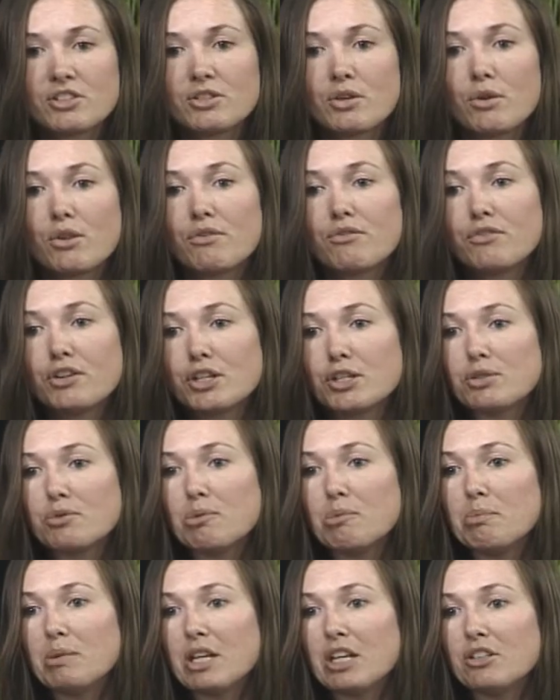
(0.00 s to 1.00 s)
So the first
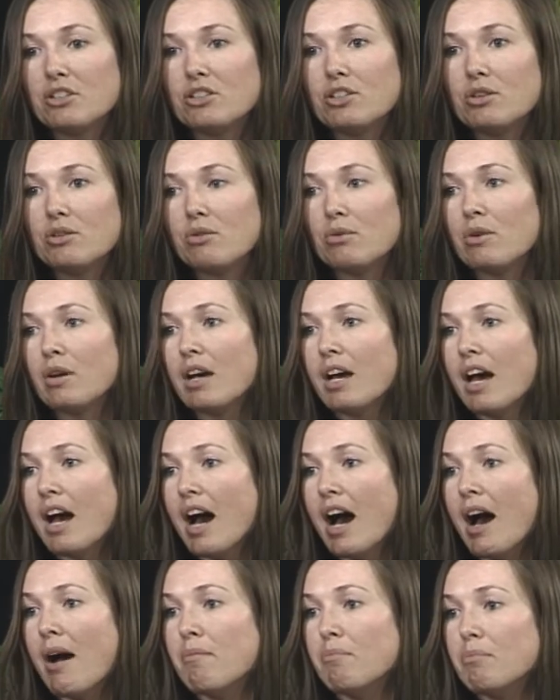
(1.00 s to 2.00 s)
would be to
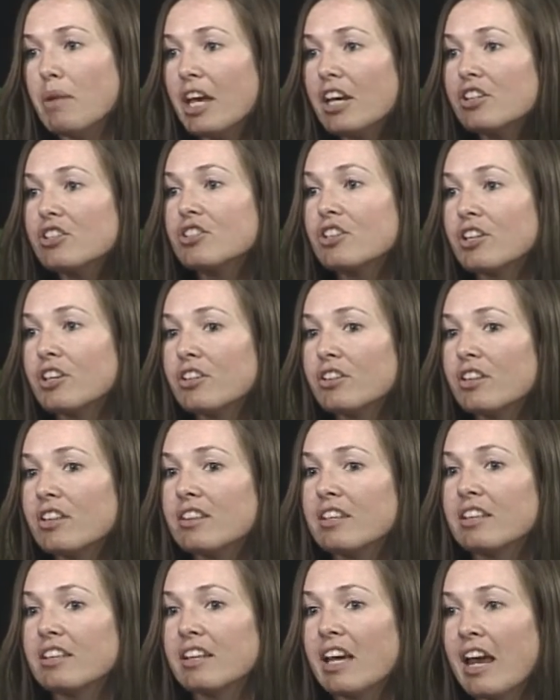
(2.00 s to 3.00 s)
make sure
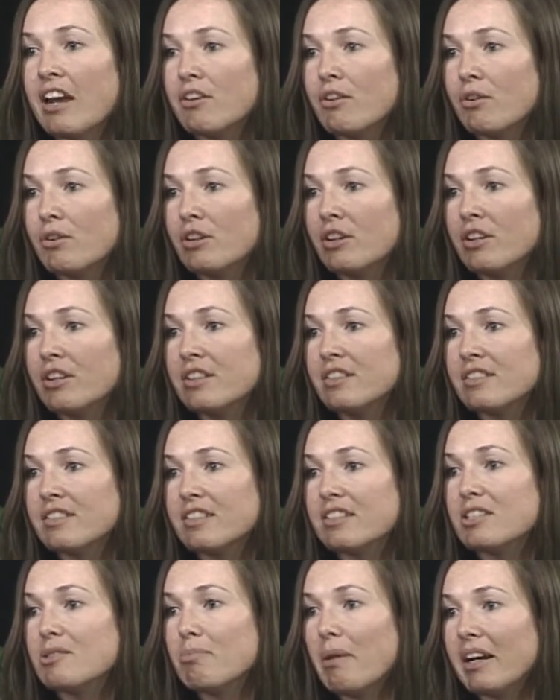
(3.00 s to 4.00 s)
that the landowner is
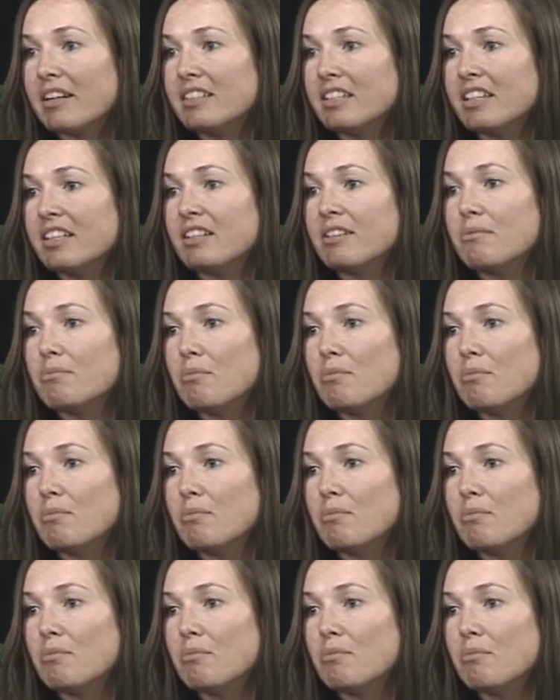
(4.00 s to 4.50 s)
inspecting and